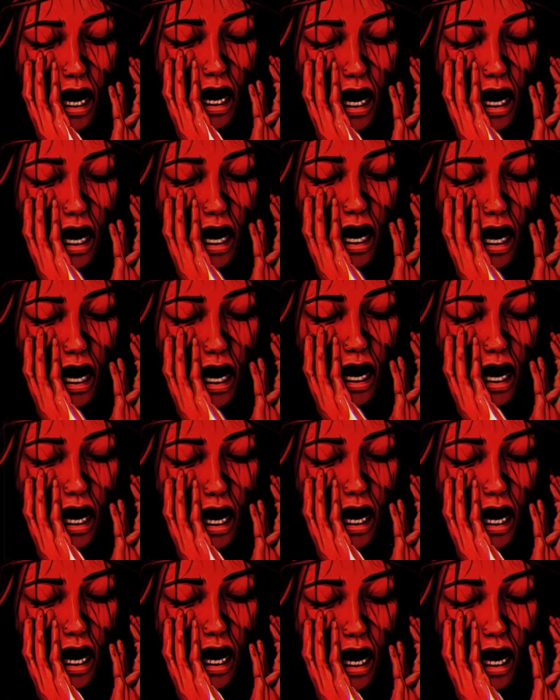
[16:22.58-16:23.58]
She
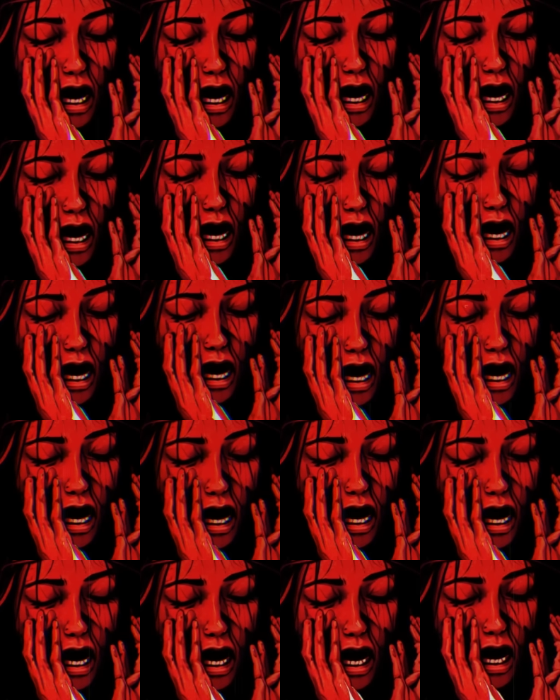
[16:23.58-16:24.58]
listened.
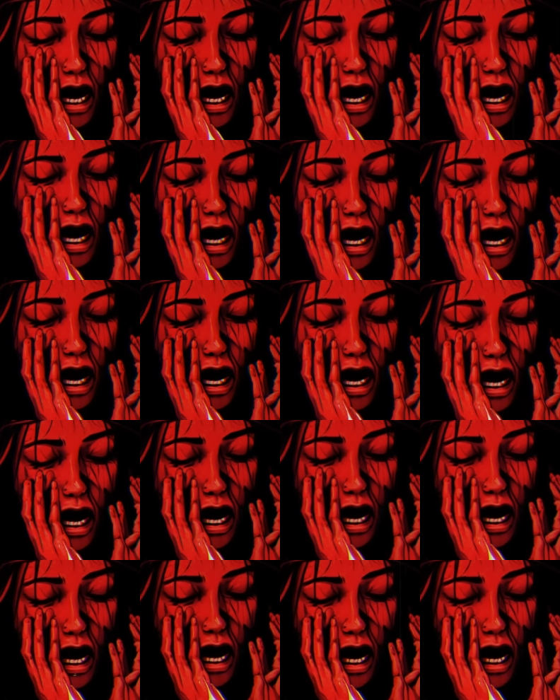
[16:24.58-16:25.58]
The
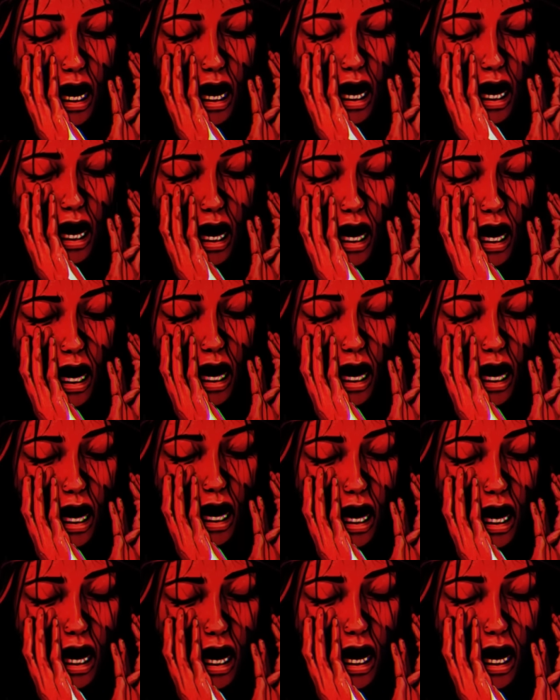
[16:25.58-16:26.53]
omnipresent hums,